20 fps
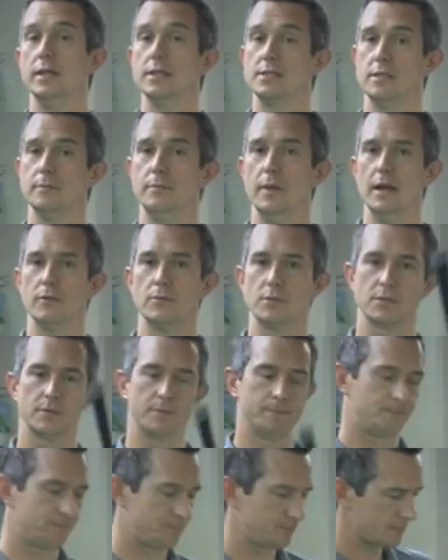is the bounce.
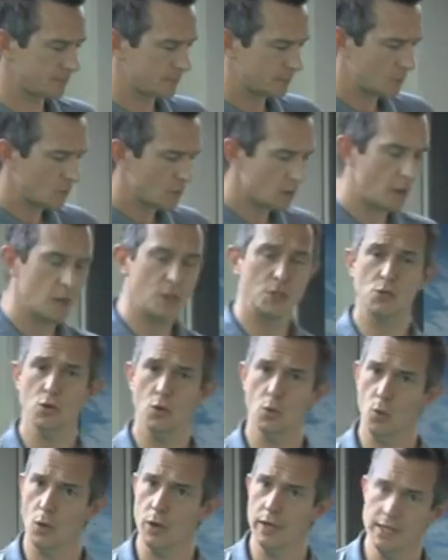
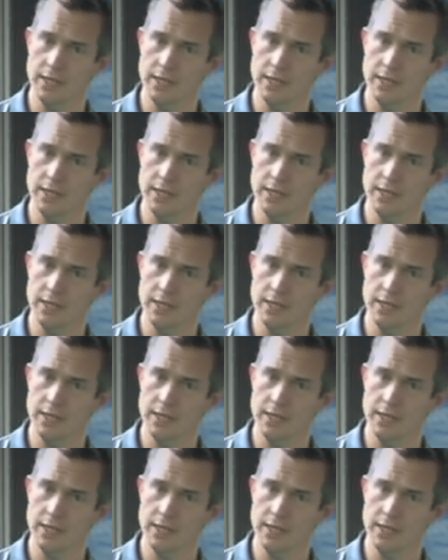So what